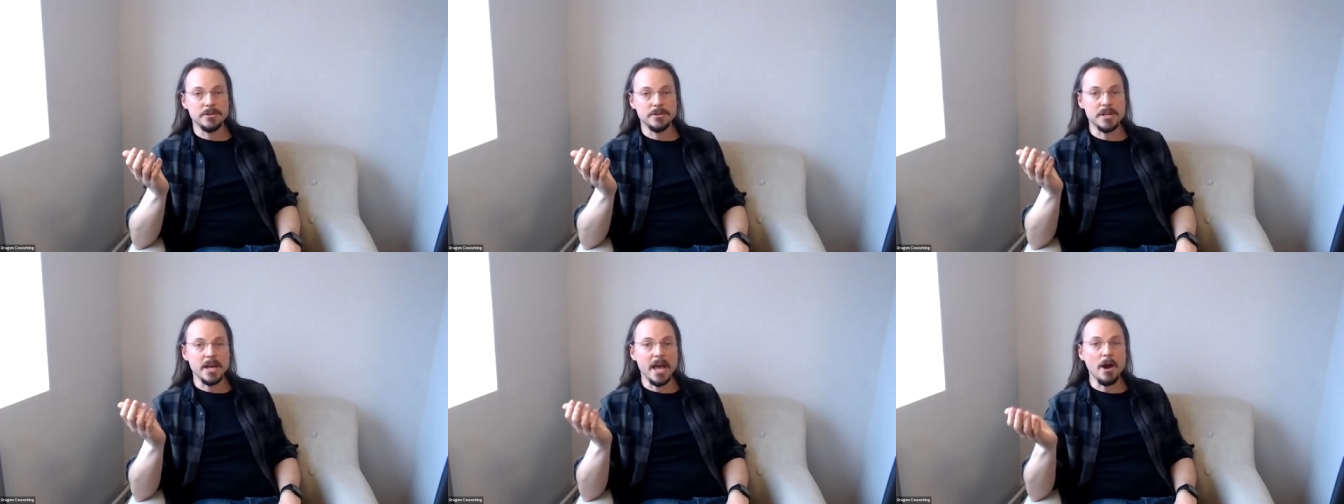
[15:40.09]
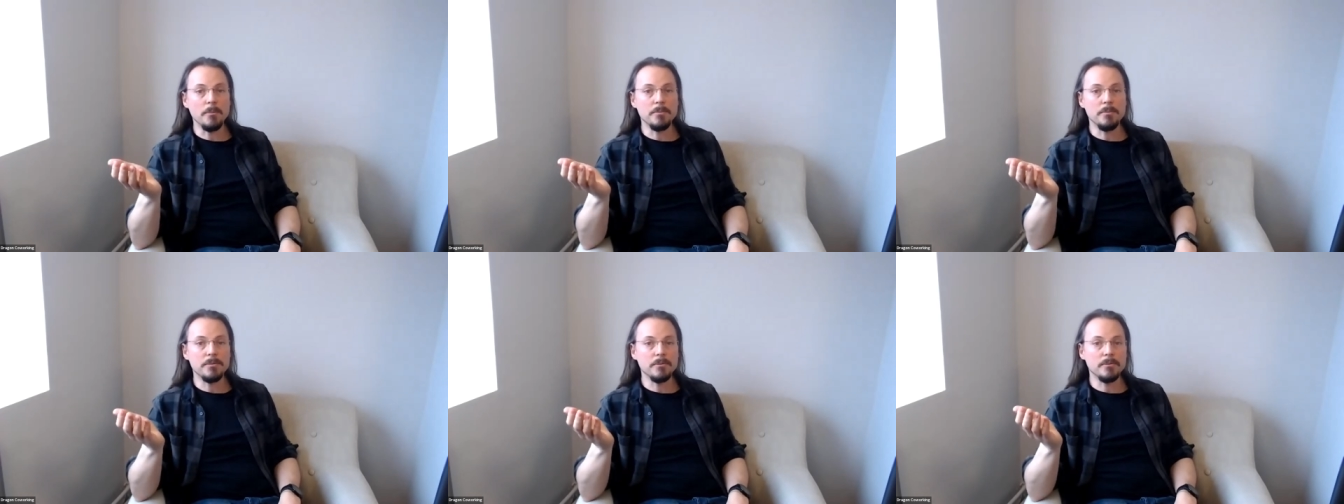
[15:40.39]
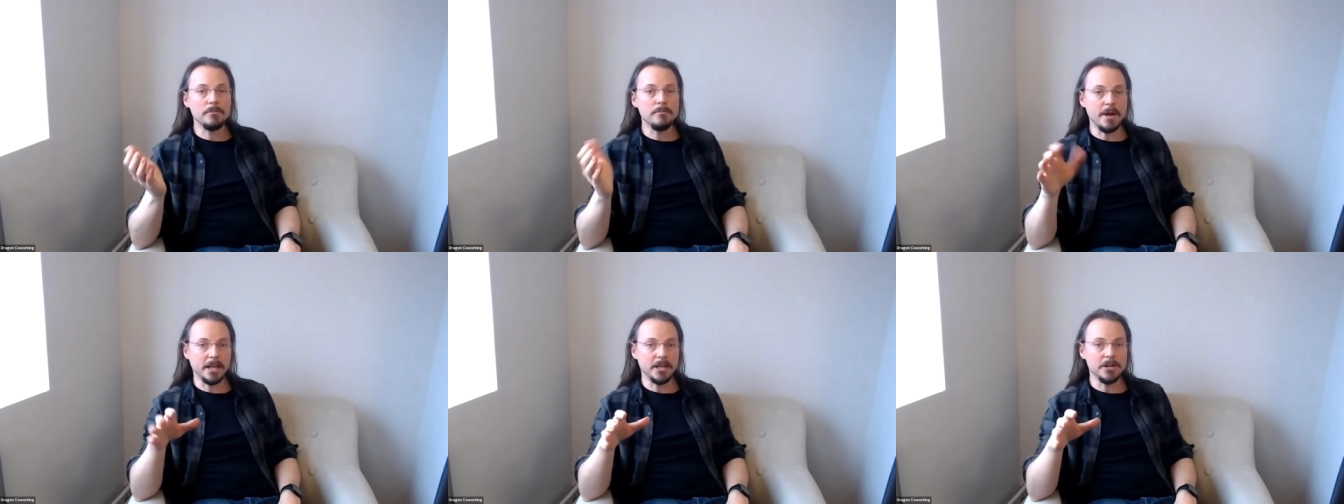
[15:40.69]
help
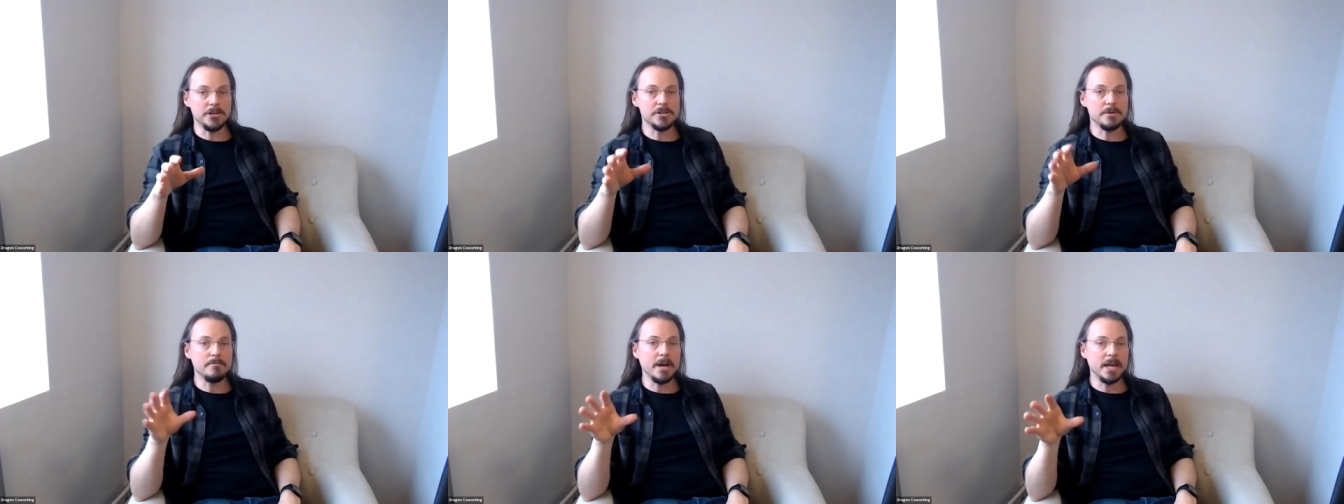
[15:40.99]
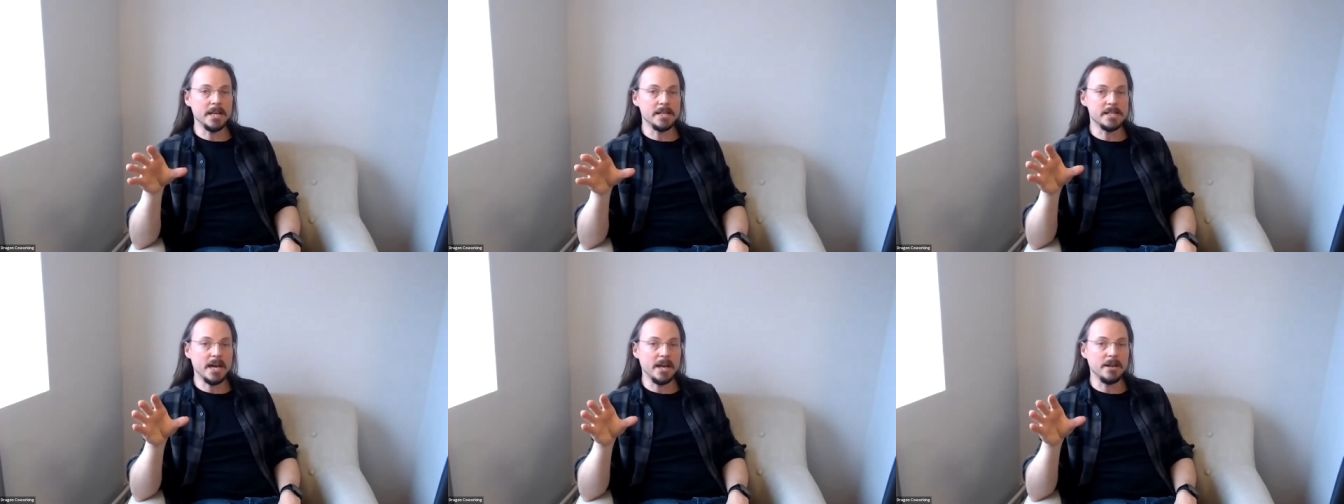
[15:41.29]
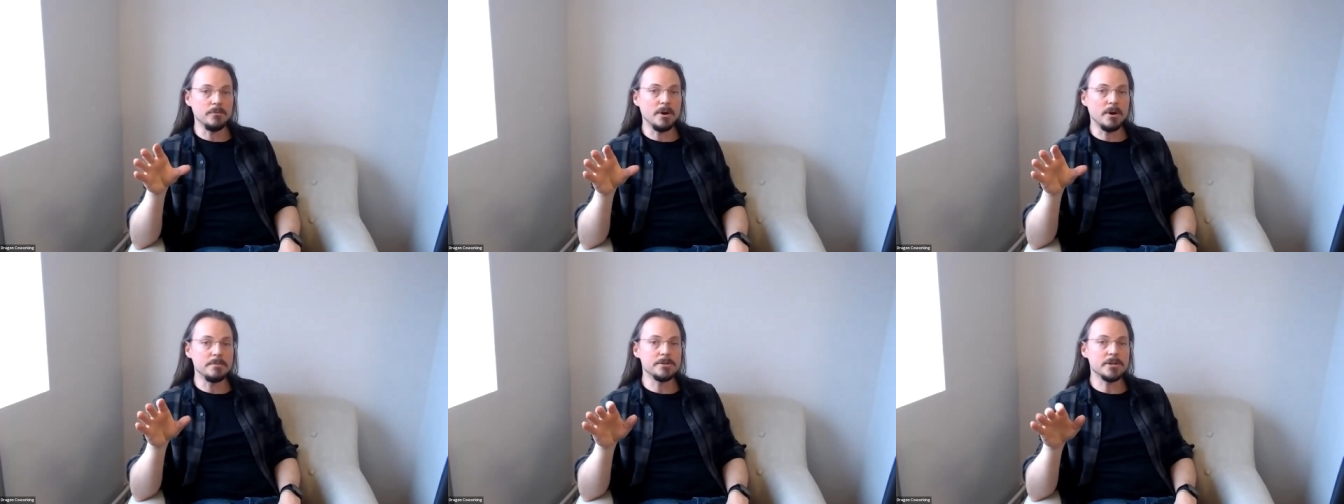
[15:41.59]
manage and
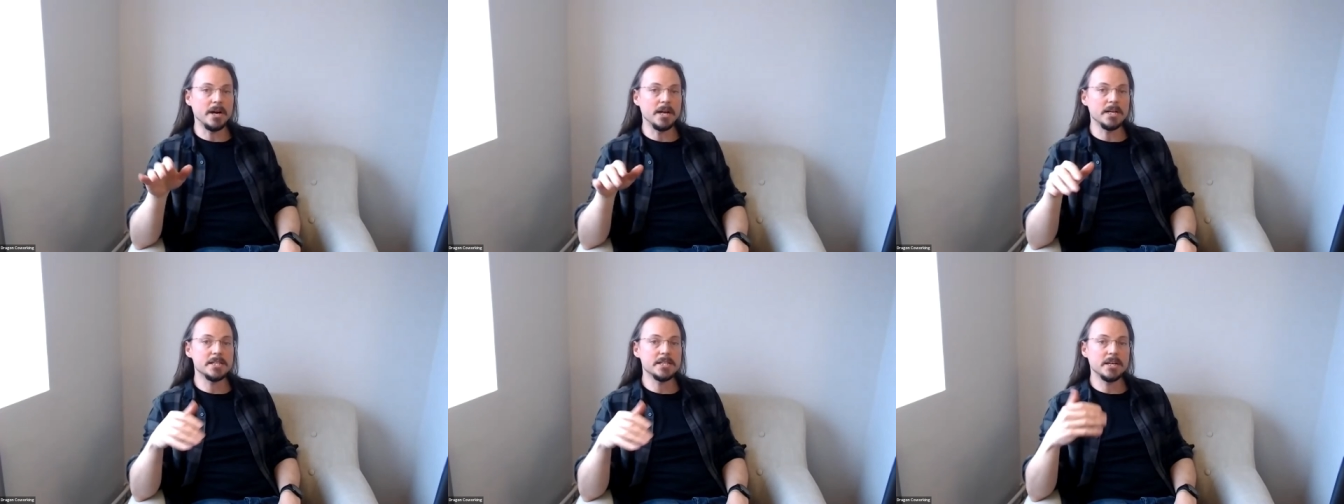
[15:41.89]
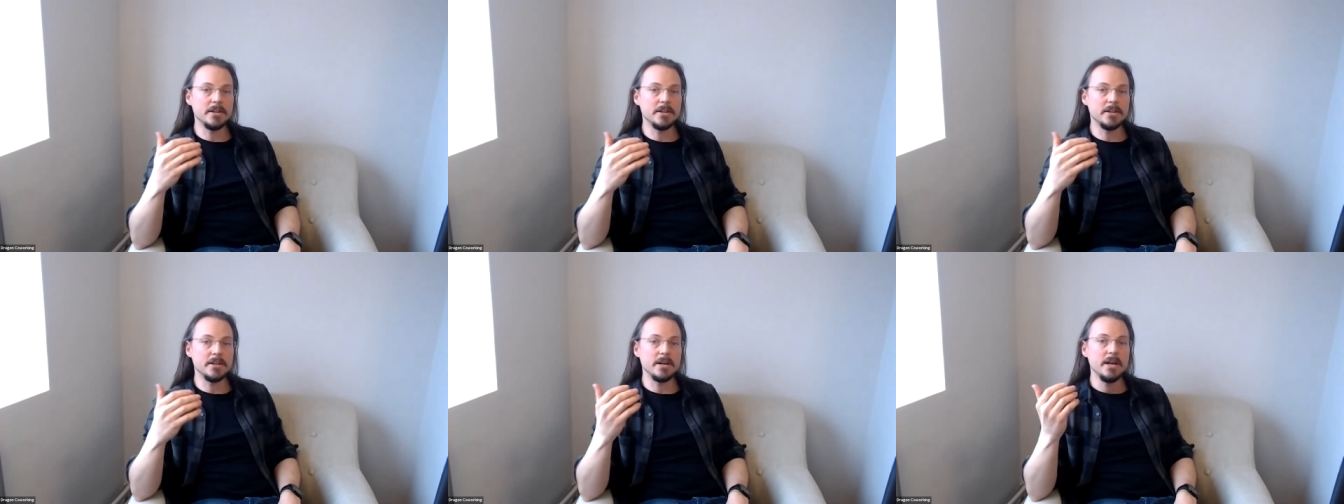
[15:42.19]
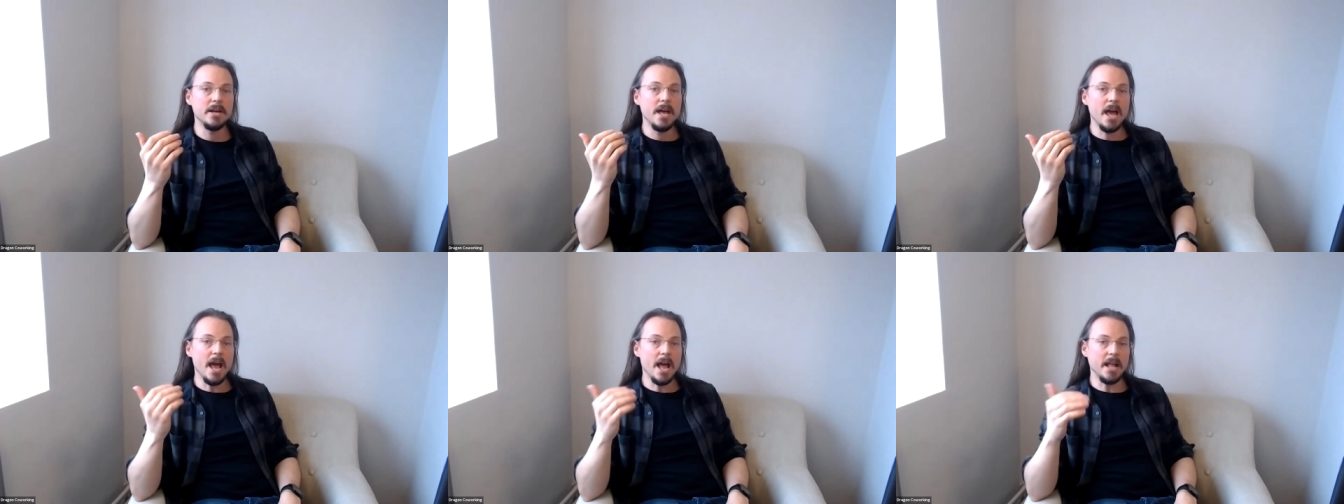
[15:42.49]
maintain websites so that